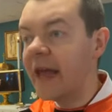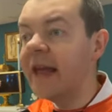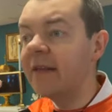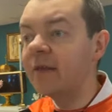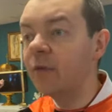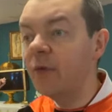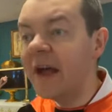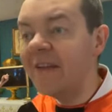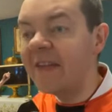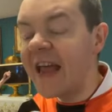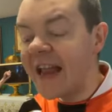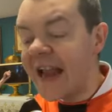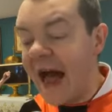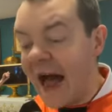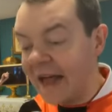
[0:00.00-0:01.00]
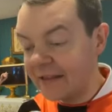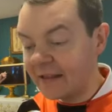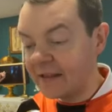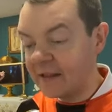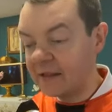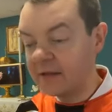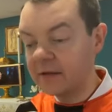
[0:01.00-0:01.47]
is within
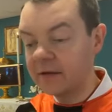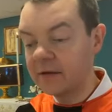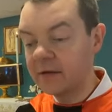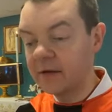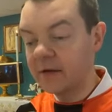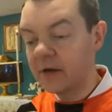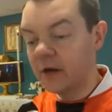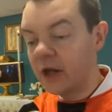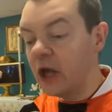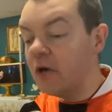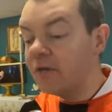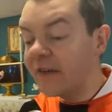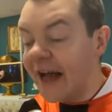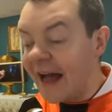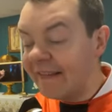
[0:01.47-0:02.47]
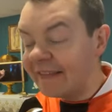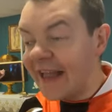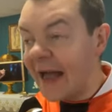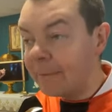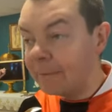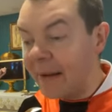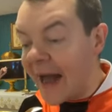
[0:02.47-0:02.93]
us. You've got
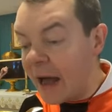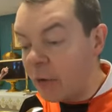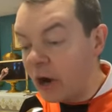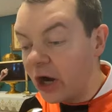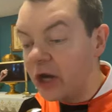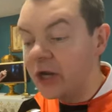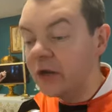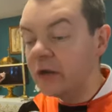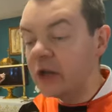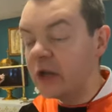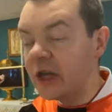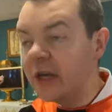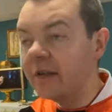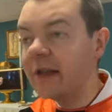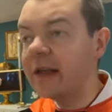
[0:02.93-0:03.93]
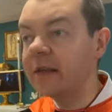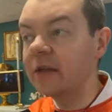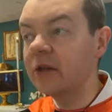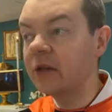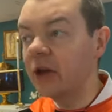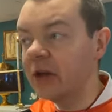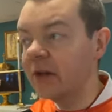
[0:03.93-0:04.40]
that power.
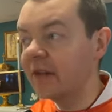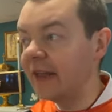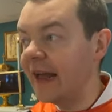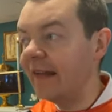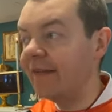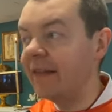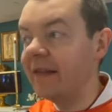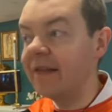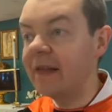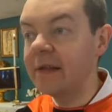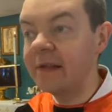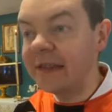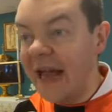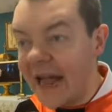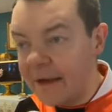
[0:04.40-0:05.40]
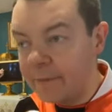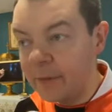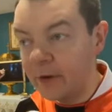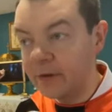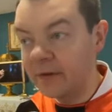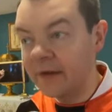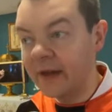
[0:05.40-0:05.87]
Jesus looks at the
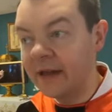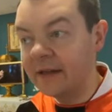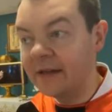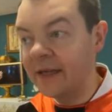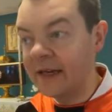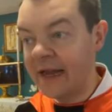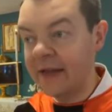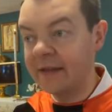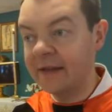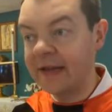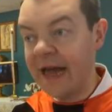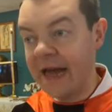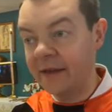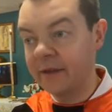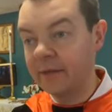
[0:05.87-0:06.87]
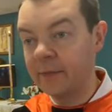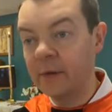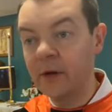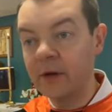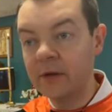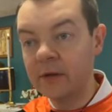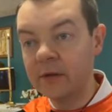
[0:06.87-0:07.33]
disciples in today's
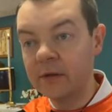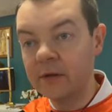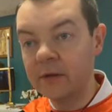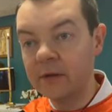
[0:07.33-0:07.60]
gospel